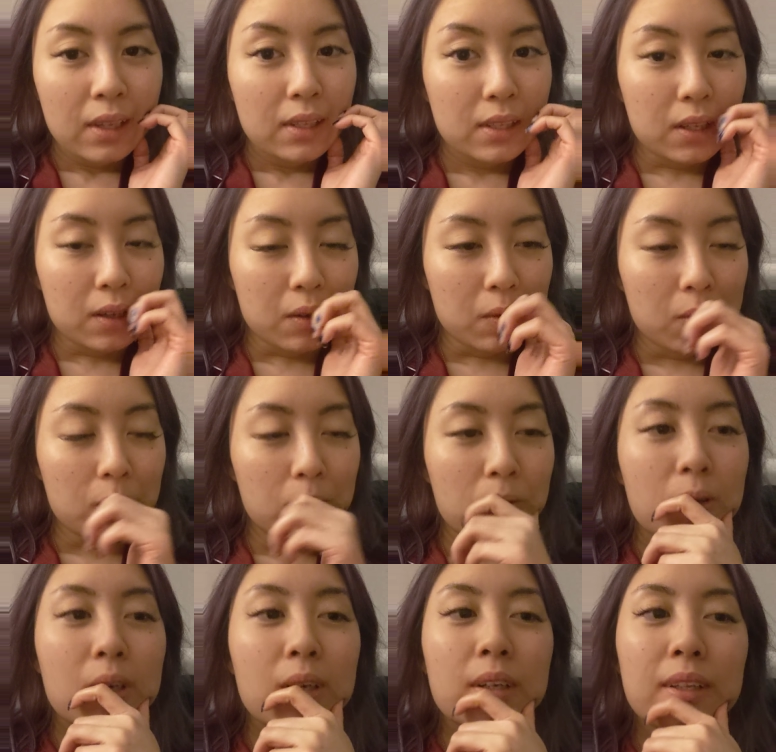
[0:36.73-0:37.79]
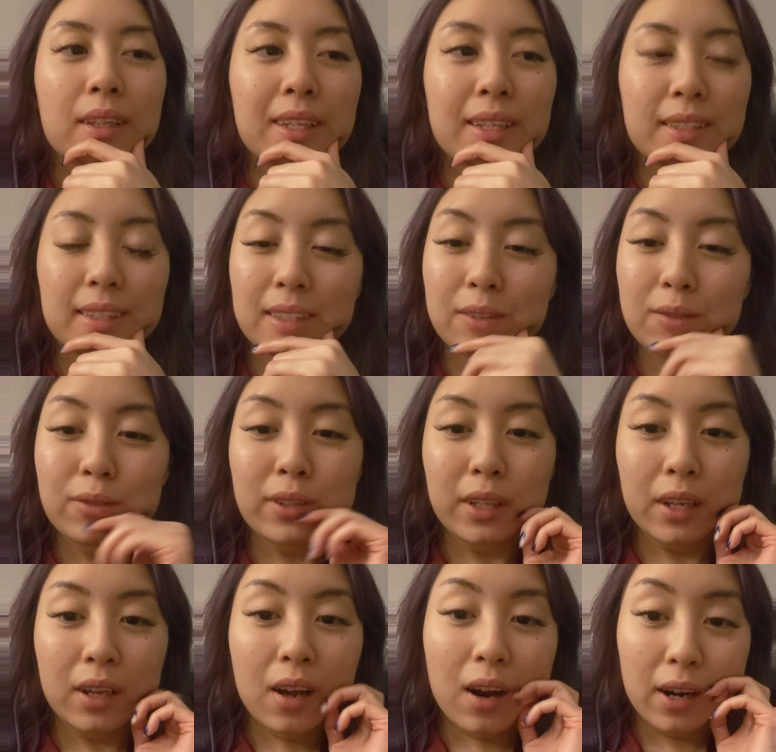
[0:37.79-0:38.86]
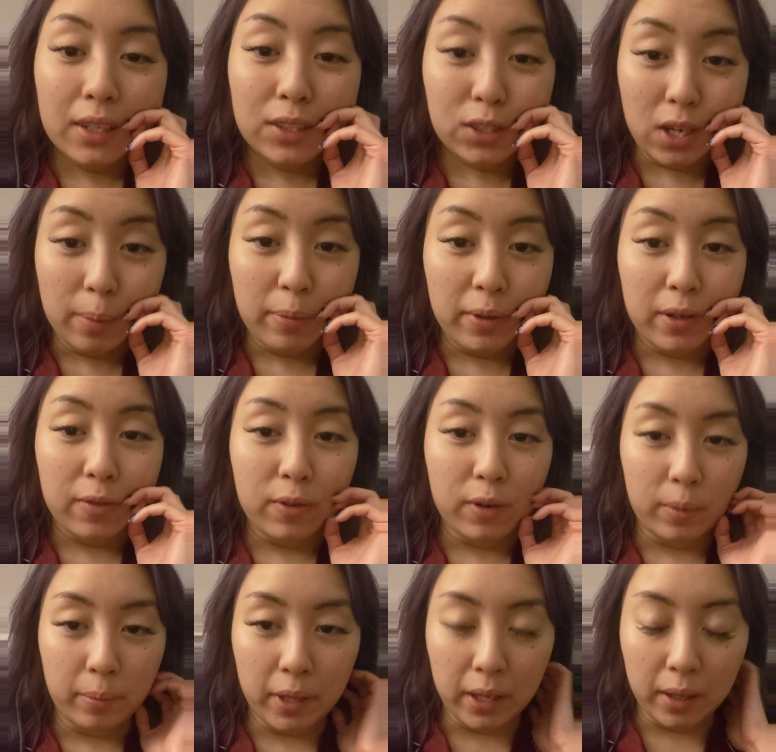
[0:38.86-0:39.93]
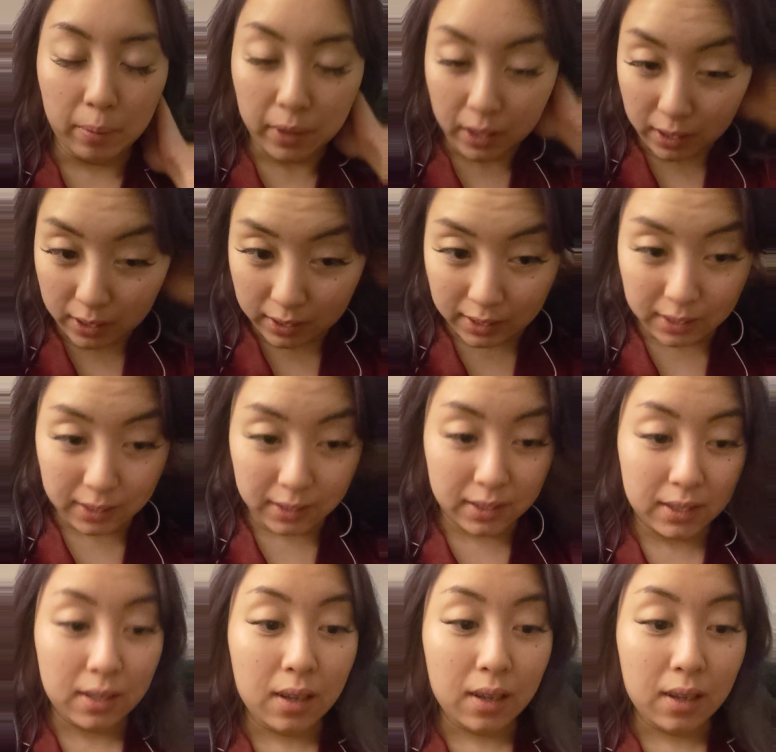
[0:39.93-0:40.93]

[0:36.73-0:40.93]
So, this is a really hard topic for me because